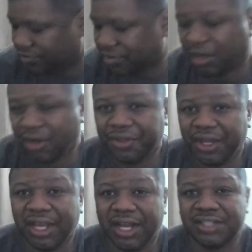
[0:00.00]
Oh,
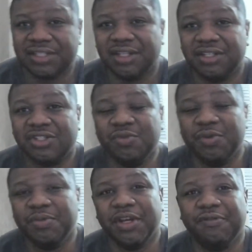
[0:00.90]
they got in
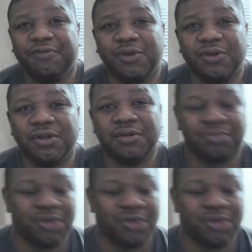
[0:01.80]
Superman 4,